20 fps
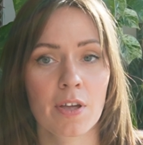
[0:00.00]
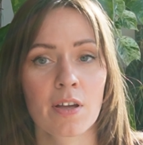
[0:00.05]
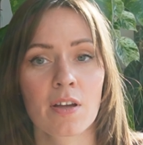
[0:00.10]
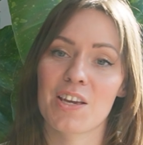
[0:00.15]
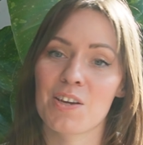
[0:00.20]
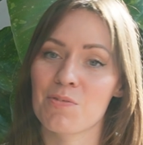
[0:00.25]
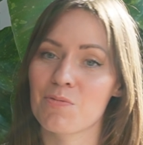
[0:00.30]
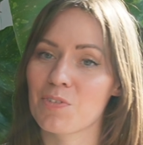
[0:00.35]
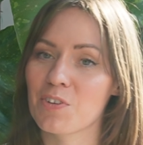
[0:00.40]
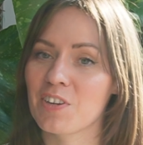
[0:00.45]

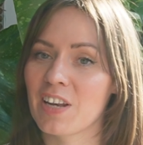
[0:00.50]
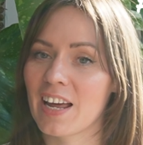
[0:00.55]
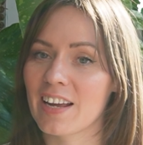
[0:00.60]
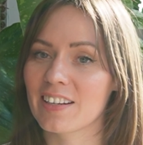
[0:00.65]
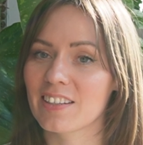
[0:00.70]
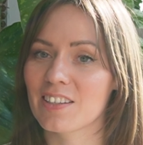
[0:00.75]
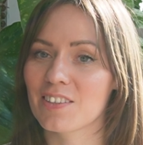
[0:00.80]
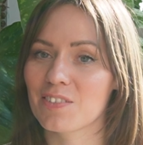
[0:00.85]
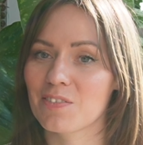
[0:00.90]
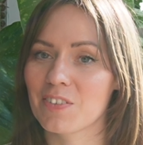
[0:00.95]
If you like
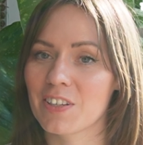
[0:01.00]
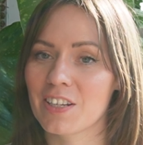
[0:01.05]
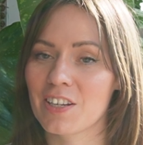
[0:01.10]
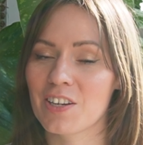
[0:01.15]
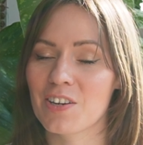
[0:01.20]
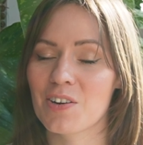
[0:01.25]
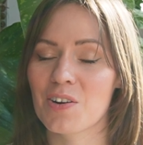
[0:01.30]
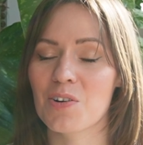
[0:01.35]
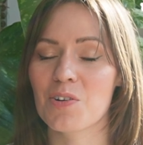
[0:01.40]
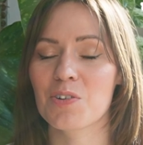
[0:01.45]
this
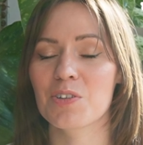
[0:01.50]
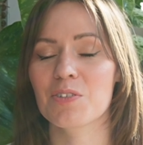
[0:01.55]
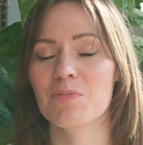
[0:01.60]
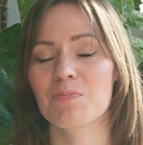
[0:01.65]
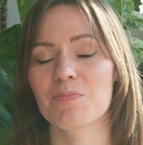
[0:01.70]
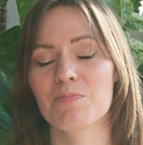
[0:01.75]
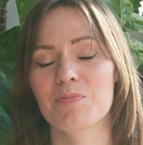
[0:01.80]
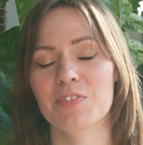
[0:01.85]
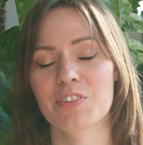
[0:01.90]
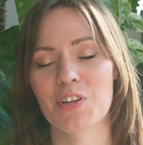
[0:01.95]
video,
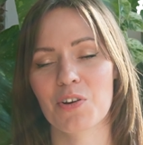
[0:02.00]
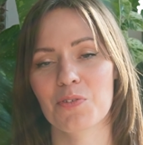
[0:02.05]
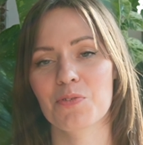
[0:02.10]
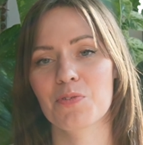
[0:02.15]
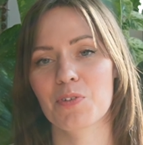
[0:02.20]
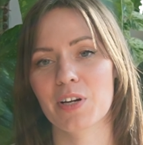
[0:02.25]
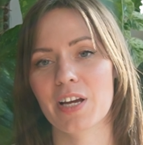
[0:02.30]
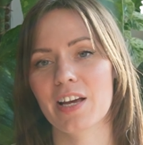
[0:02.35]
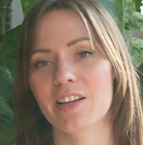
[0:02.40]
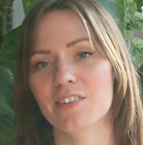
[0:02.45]
don't
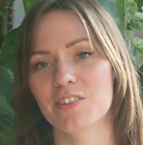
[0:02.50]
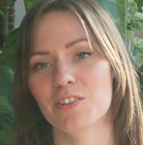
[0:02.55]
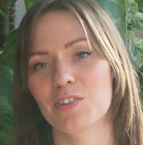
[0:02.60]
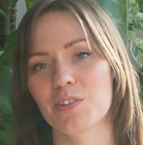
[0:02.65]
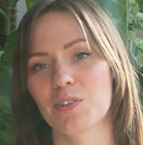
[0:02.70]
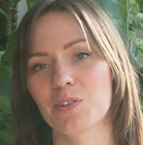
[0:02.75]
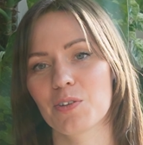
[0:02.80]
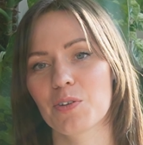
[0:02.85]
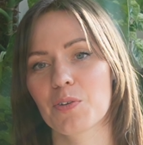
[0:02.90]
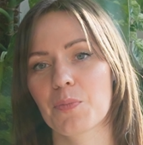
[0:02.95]
forget
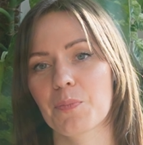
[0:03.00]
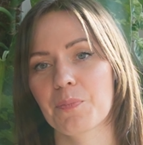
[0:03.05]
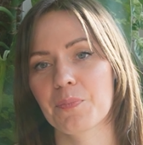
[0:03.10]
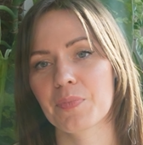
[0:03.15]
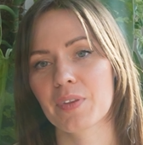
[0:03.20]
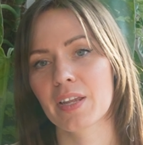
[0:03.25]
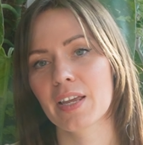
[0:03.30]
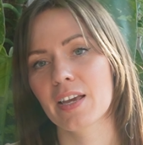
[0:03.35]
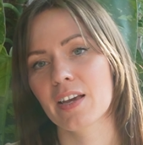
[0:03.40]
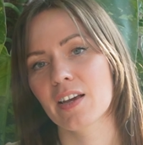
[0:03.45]
to
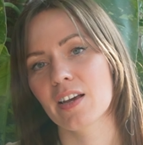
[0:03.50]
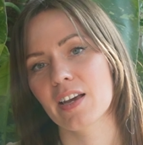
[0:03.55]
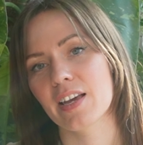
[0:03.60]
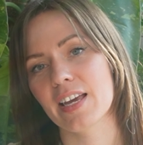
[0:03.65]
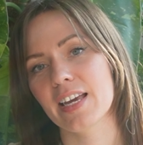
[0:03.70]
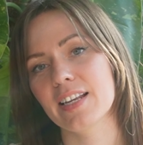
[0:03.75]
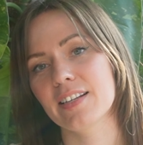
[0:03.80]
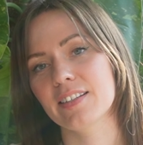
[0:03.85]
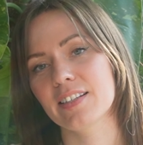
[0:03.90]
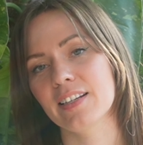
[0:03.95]

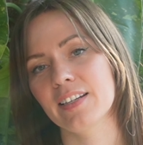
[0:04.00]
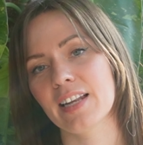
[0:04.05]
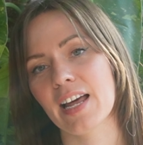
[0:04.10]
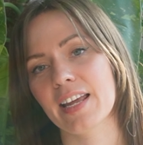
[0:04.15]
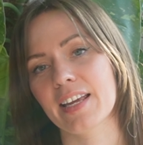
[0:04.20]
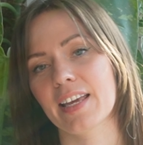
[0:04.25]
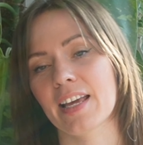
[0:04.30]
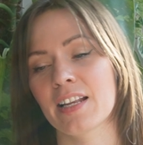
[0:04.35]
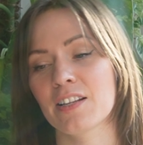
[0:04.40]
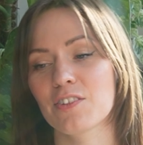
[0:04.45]
hit the
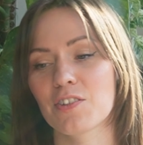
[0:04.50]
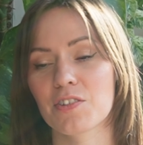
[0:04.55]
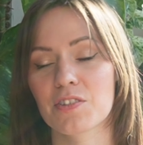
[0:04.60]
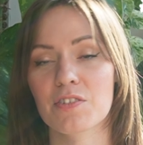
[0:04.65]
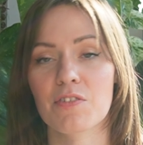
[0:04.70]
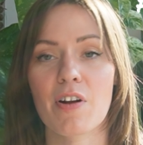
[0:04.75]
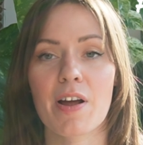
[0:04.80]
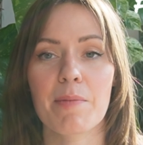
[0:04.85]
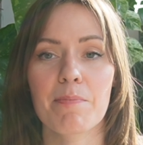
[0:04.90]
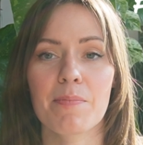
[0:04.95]
like and
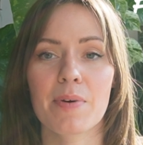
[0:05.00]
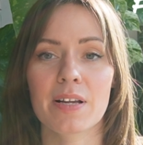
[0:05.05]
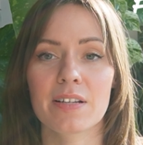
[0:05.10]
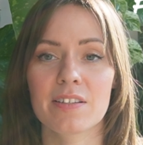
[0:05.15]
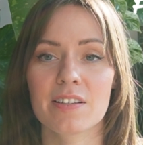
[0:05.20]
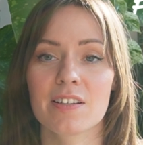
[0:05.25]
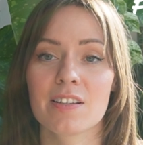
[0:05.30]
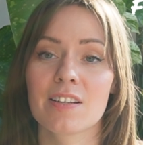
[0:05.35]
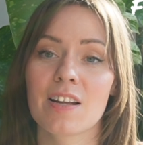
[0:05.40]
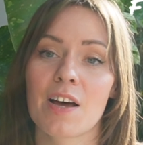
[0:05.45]
subscribe
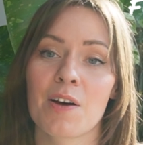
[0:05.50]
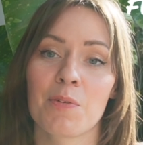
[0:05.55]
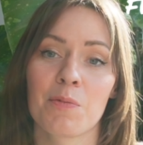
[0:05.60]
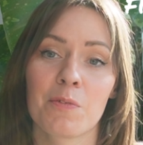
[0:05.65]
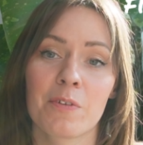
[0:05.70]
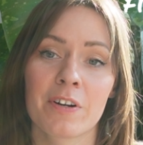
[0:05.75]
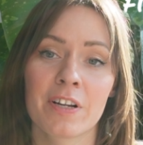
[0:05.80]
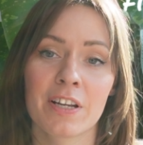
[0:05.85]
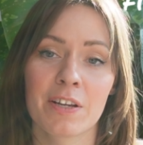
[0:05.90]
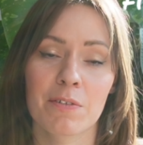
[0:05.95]
button. I
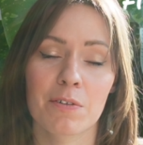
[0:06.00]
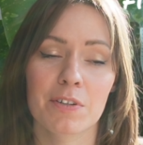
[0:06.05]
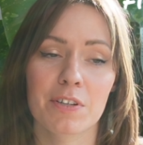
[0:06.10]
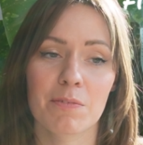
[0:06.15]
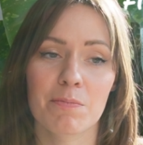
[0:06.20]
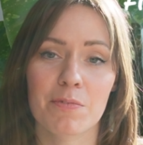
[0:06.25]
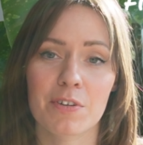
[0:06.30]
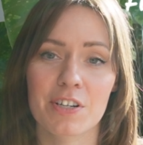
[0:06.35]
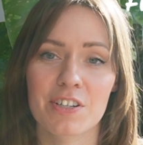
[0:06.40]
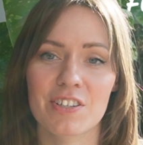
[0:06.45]
really would
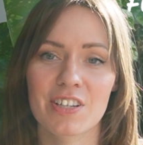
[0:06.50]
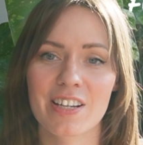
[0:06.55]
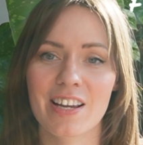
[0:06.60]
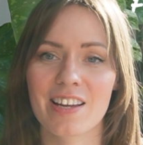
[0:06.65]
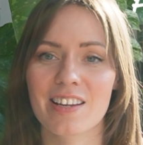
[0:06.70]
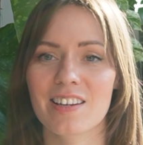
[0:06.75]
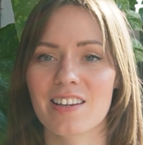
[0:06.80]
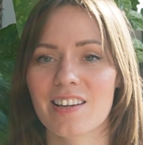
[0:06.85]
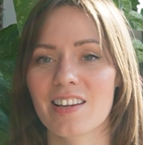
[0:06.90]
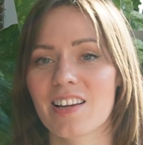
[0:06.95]

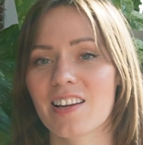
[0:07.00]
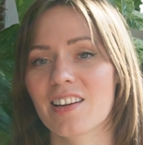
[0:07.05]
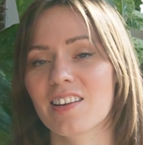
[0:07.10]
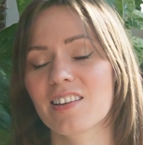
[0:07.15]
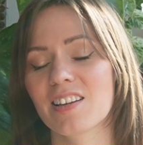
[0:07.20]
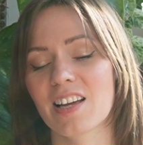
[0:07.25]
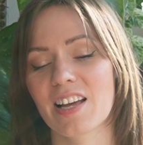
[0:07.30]
appreciate it.